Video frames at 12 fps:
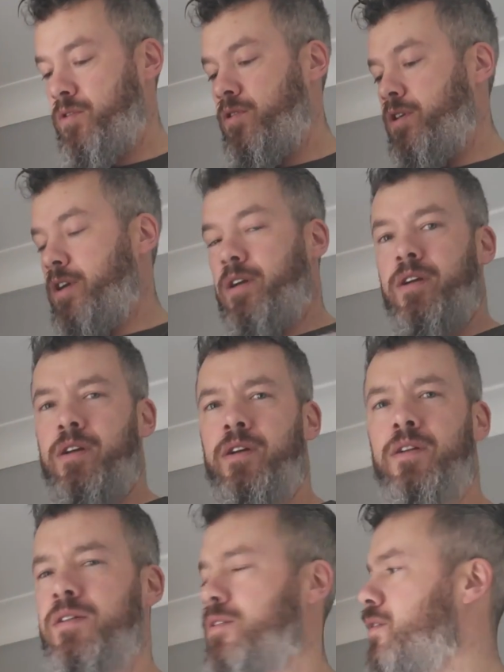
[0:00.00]
Right,
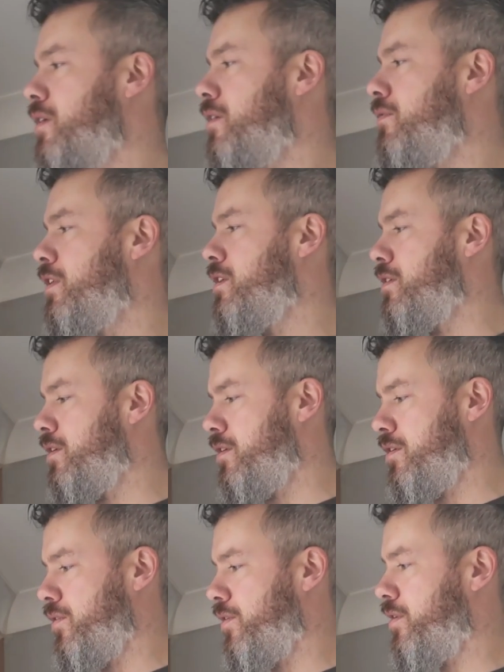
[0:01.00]
let's get the rest of
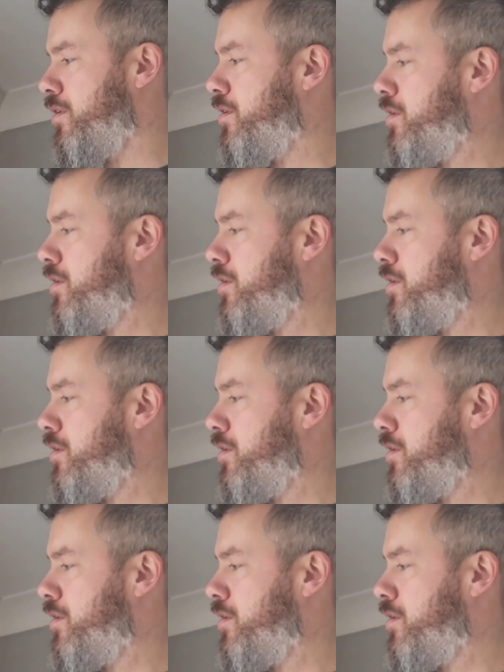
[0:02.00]
this on.